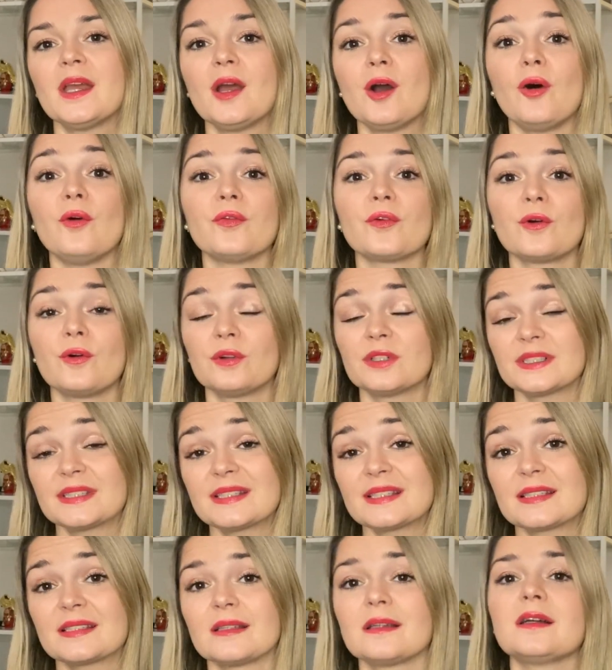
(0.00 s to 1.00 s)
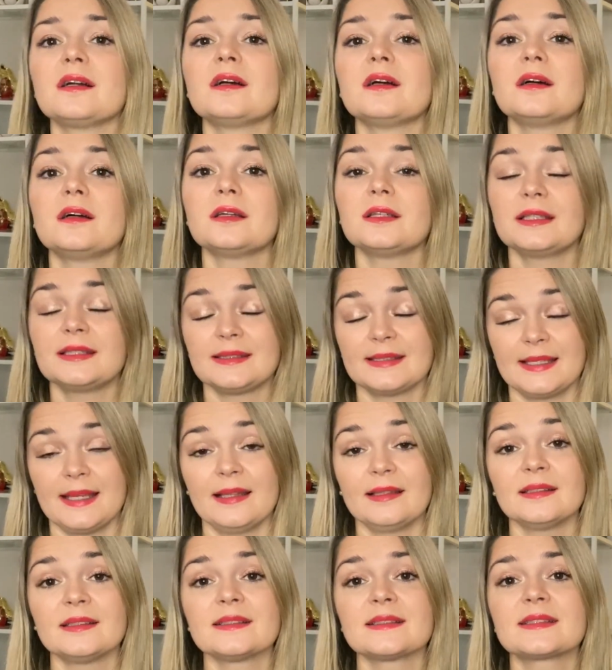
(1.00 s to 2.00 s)
Of course,
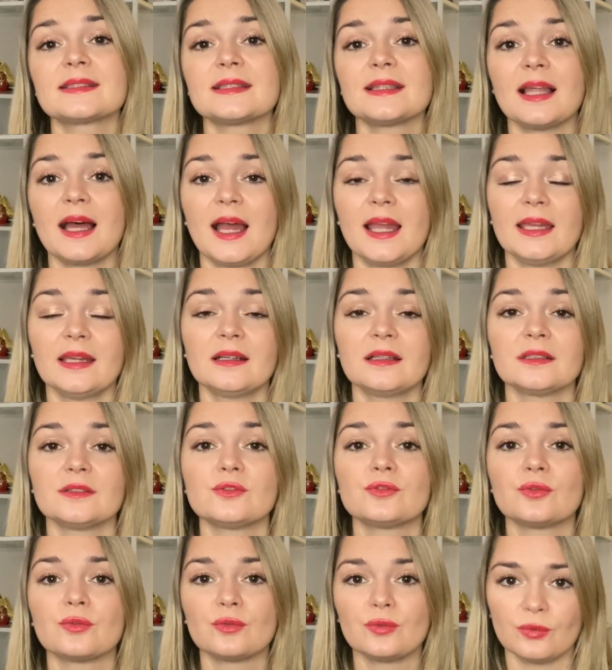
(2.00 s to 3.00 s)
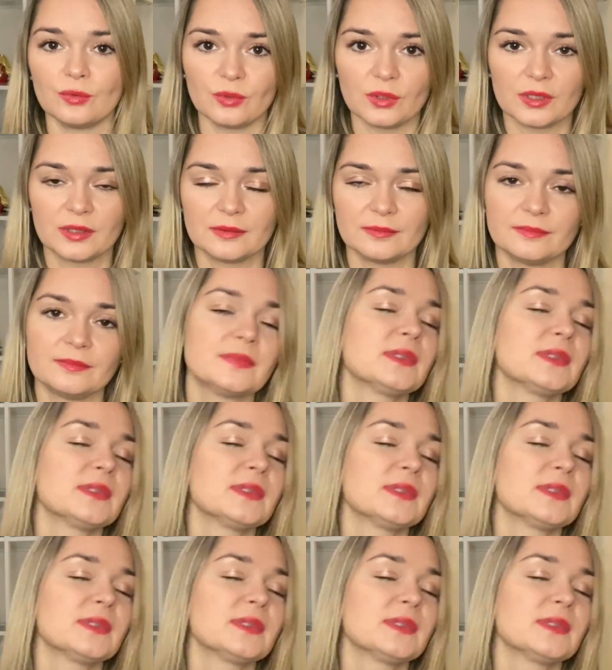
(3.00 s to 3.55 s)
Italians like to cook.